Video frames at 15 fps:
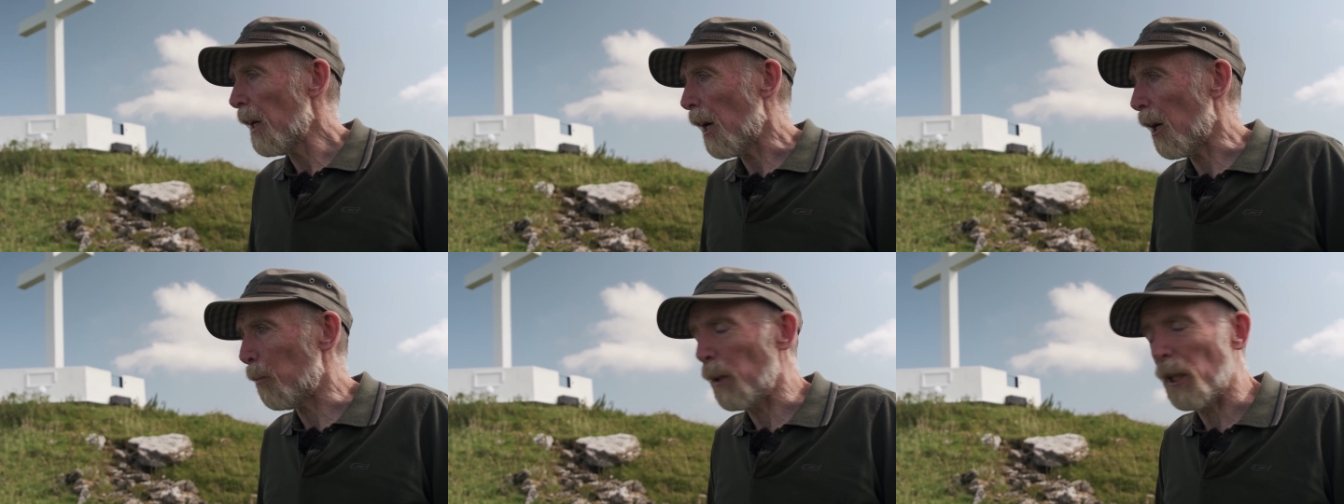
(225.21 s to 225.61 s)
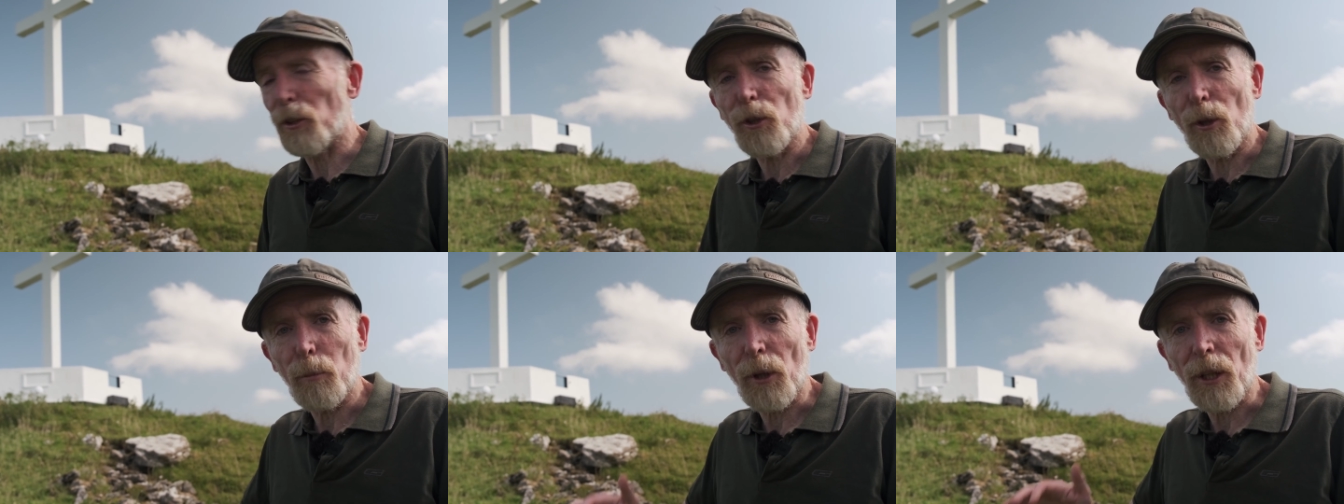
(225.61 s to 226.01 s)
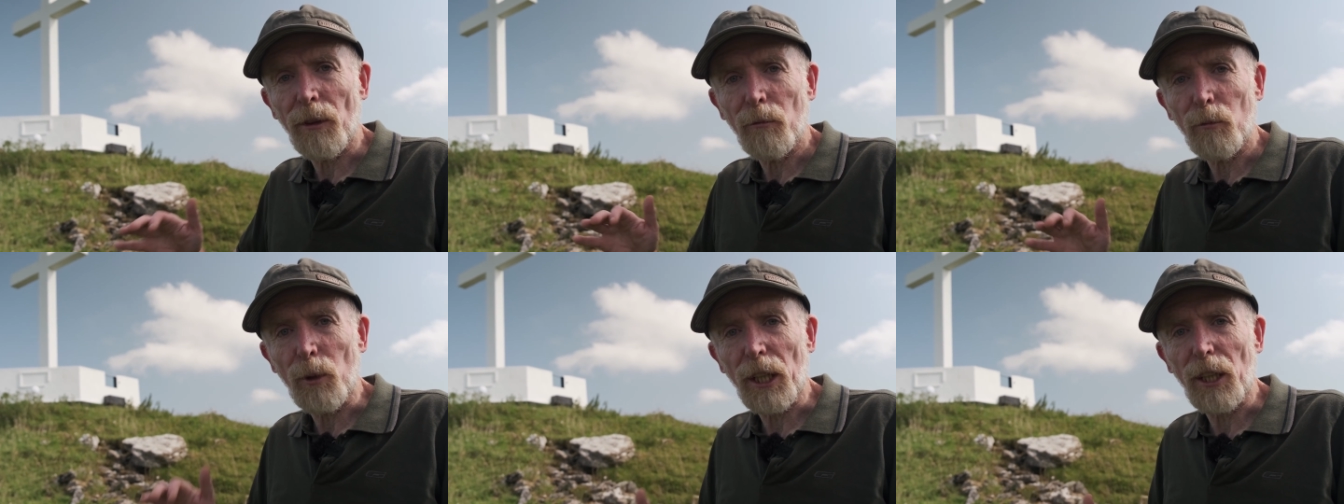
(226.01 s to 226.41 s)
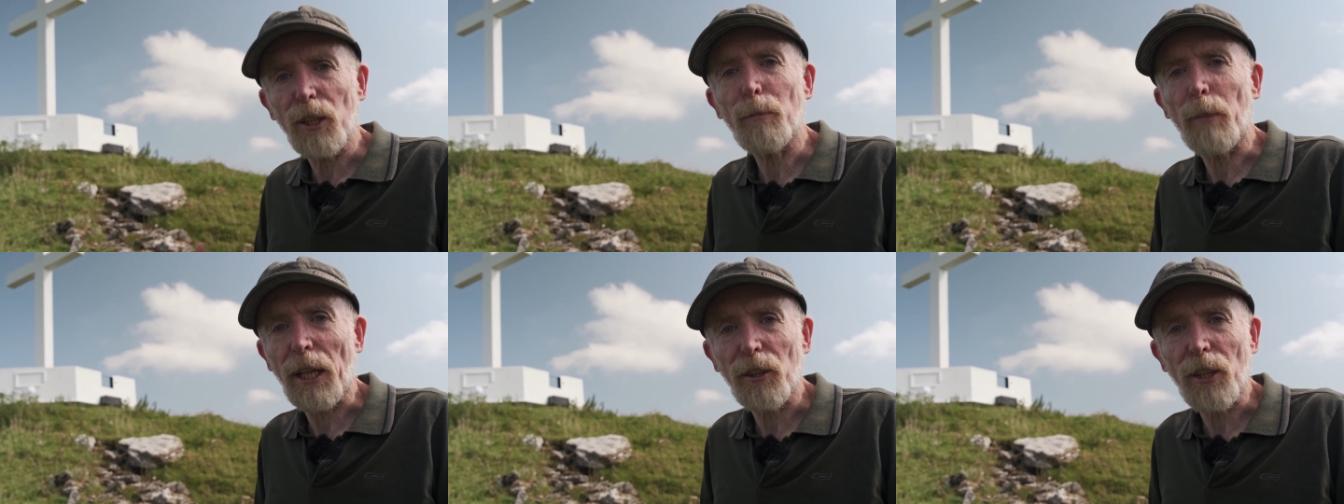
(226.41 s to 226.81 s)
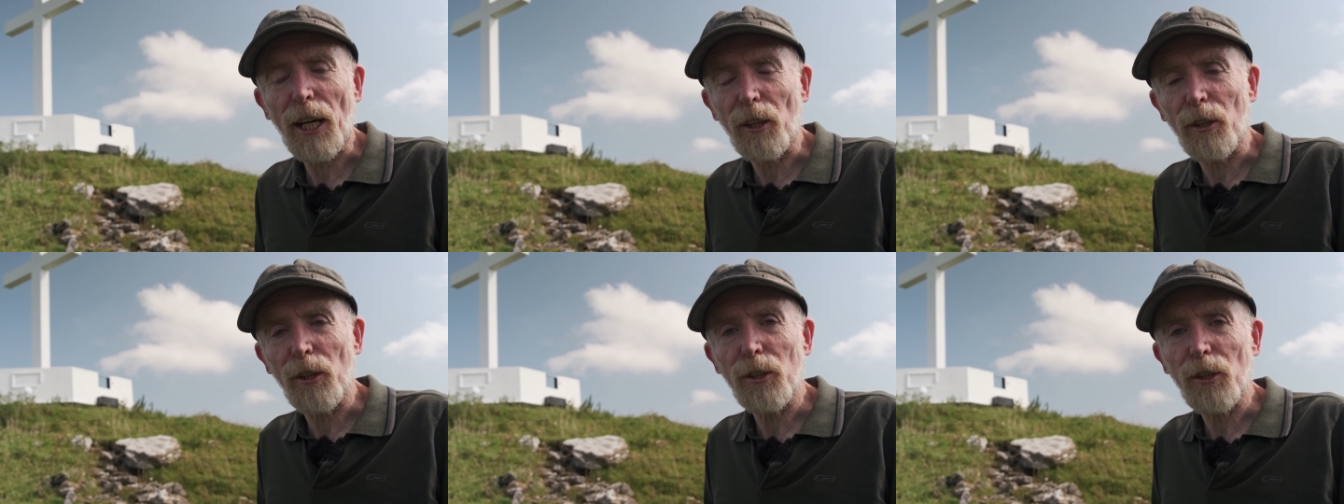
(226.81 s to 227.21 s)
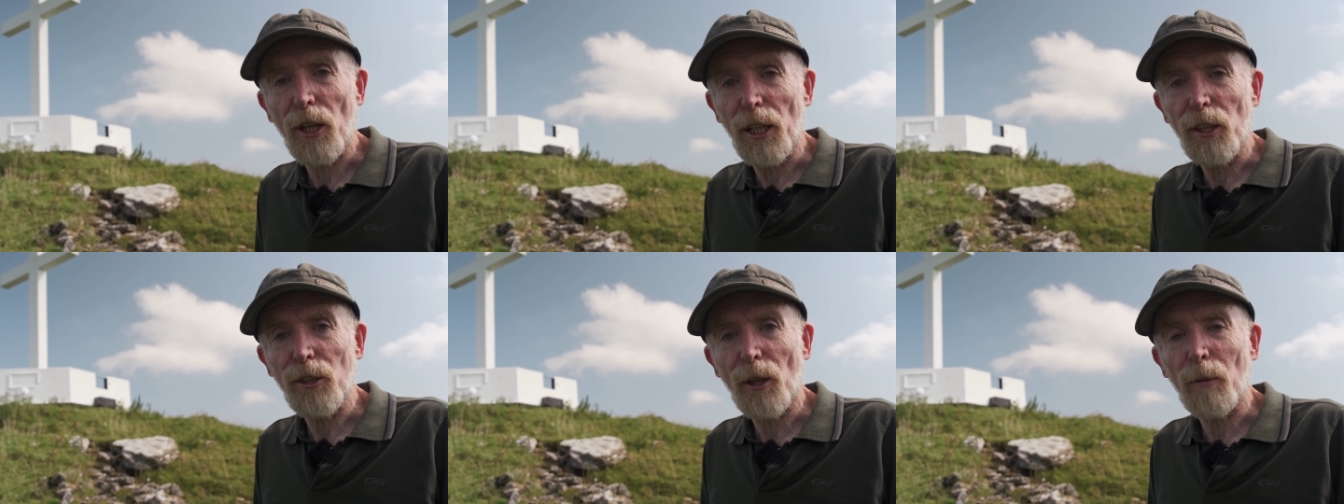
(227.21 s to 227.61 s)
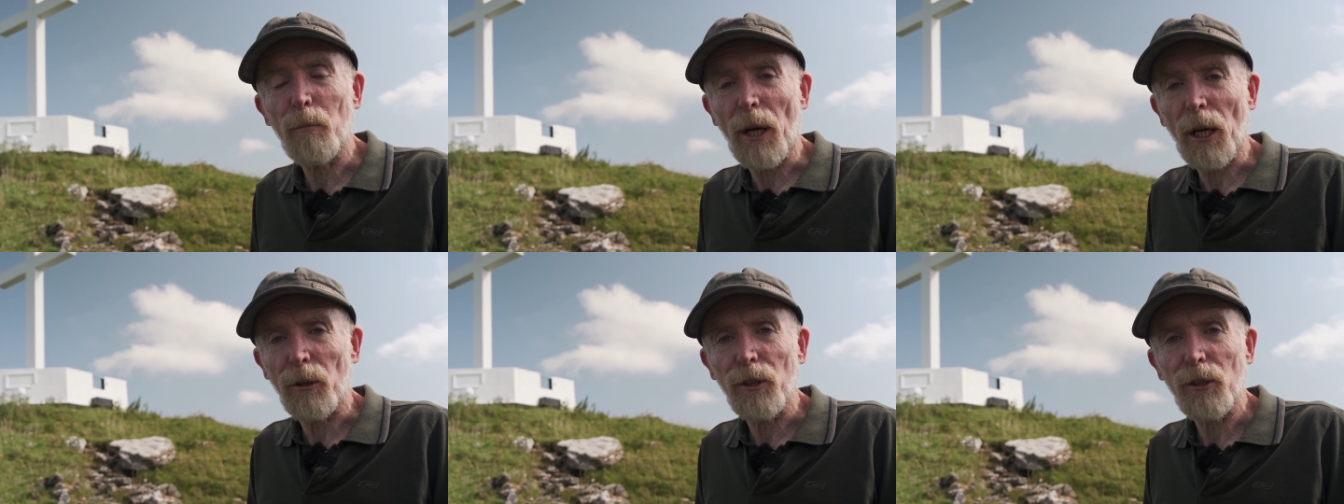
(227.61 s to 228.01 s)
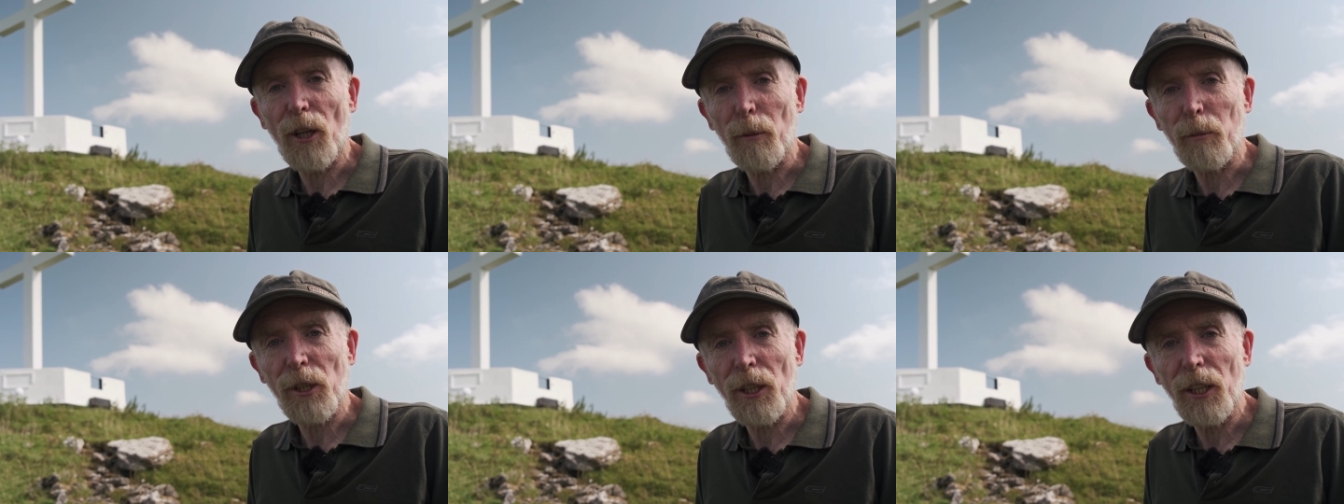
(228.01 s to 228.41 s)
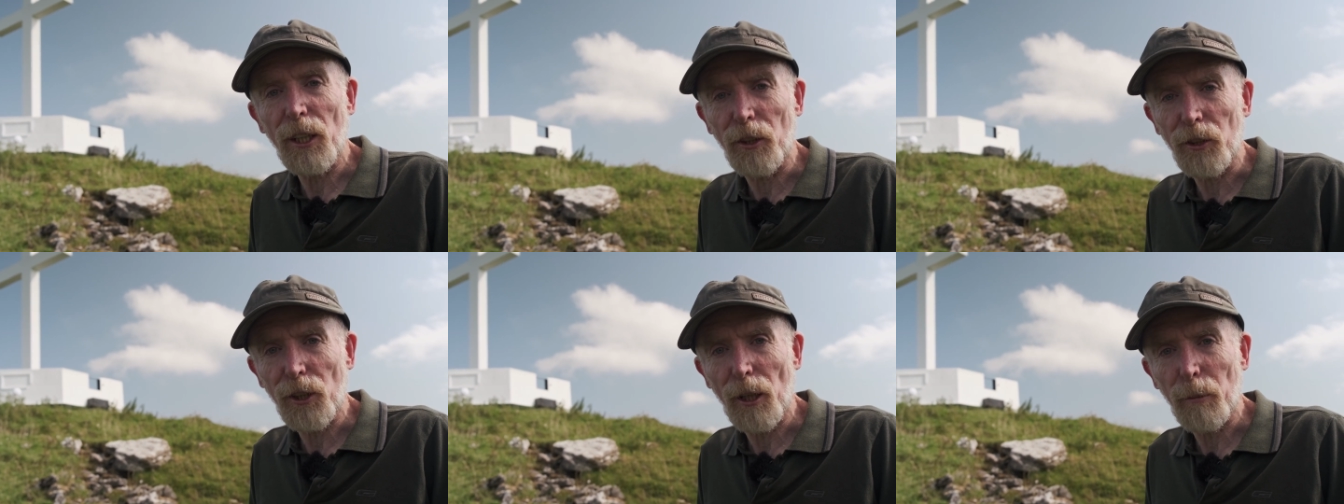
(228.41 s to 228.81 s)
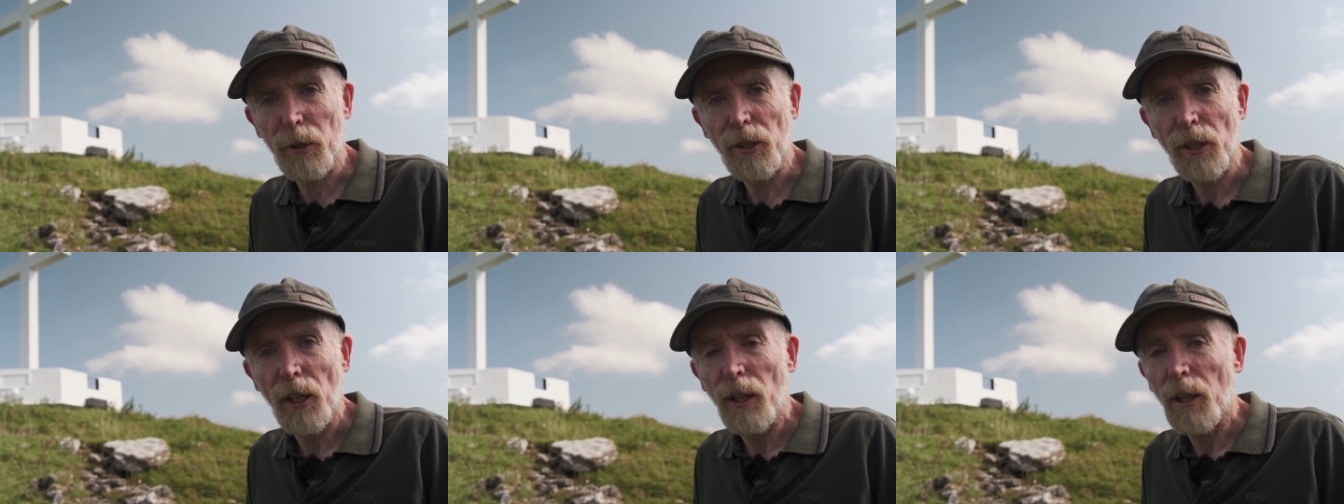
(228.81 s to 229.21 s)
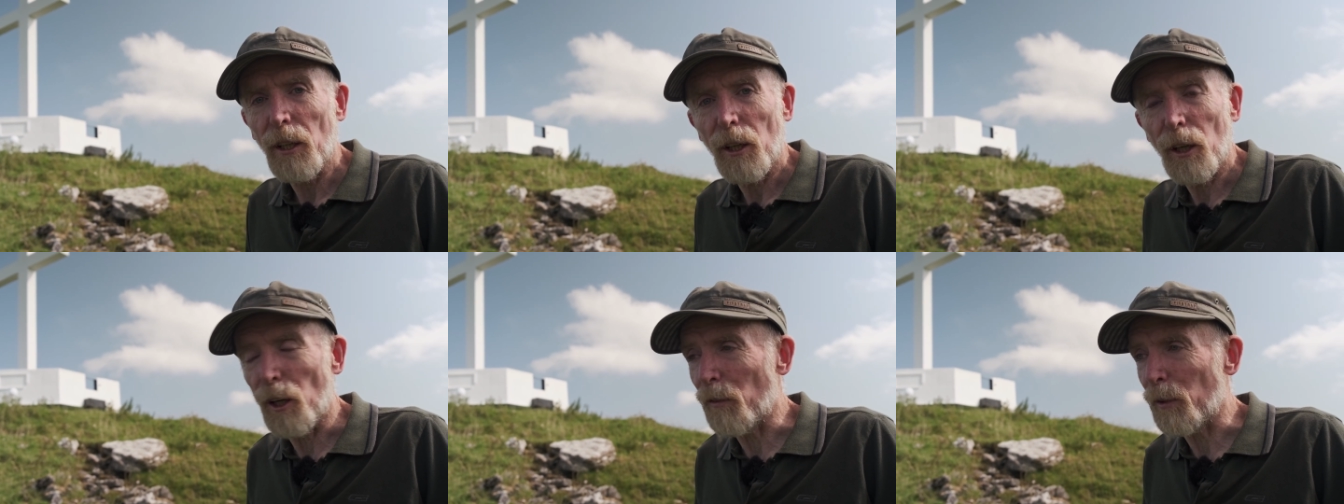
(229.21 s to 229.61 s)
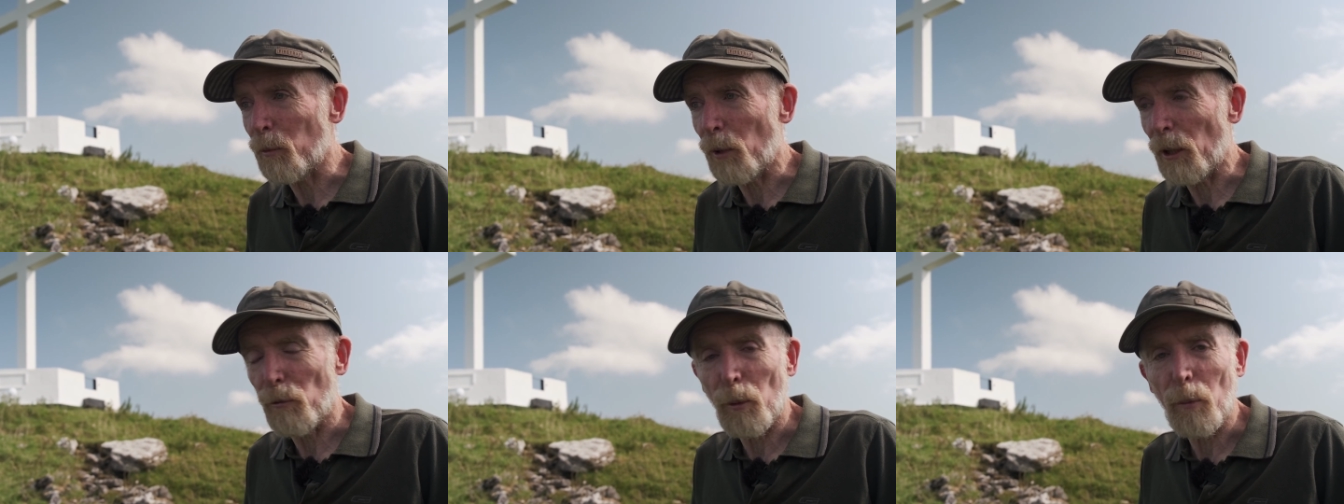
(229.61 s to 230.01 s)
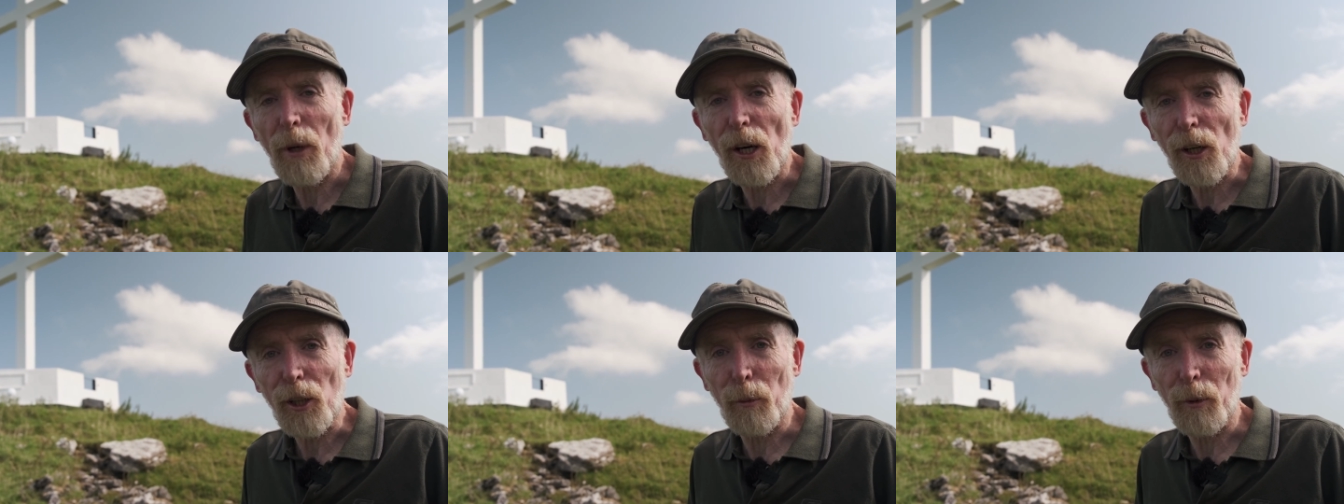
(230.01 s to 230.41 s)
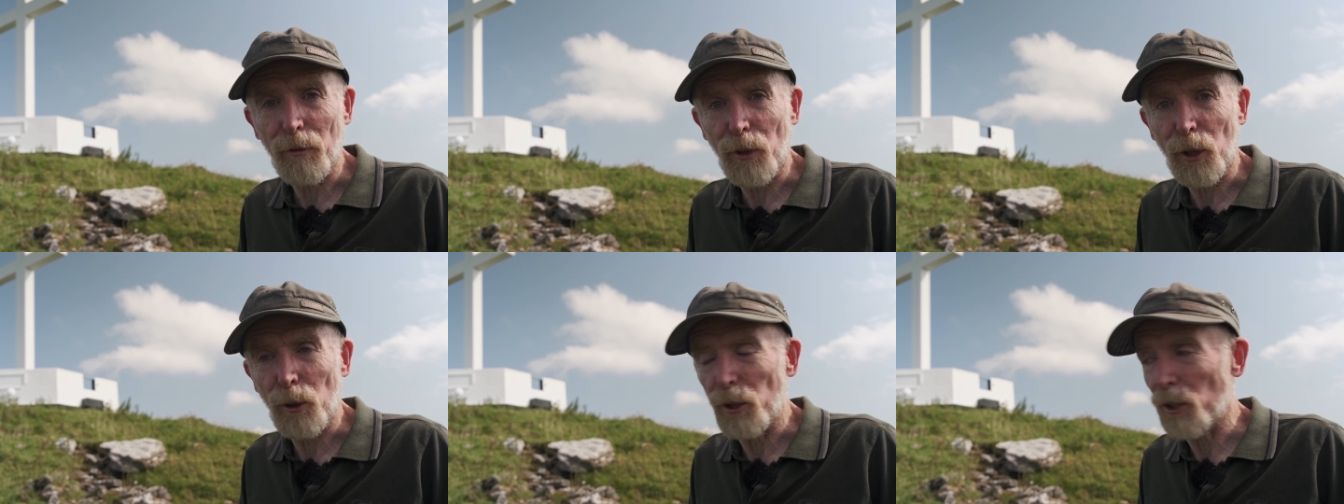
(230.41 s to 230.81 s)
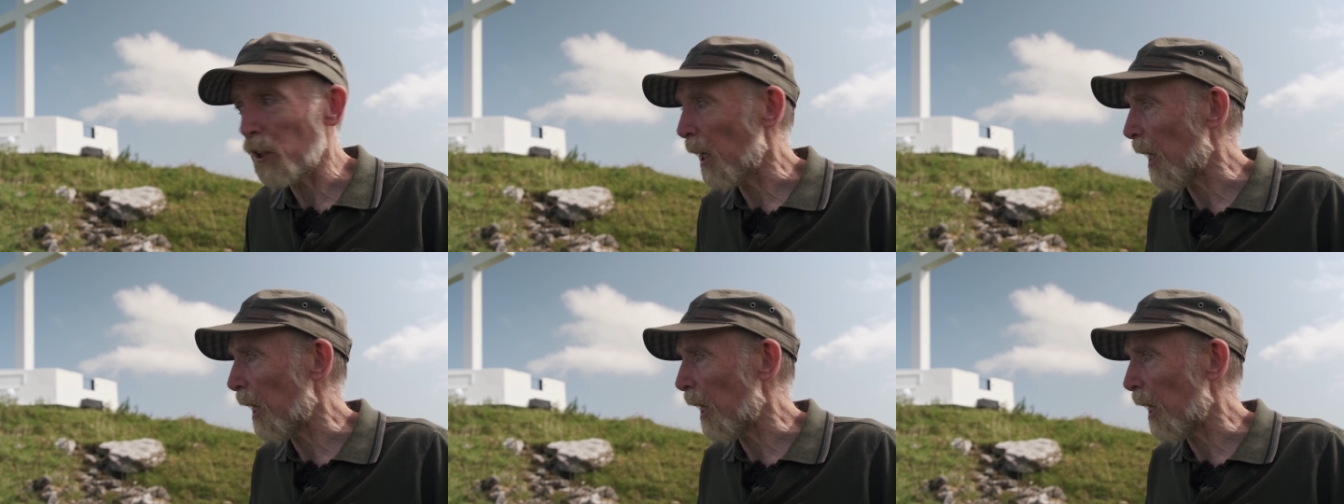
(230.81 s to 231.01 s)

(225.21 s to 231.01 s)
are built up on really spectacular sites on mountaintops and hilltops, often with remarkable views.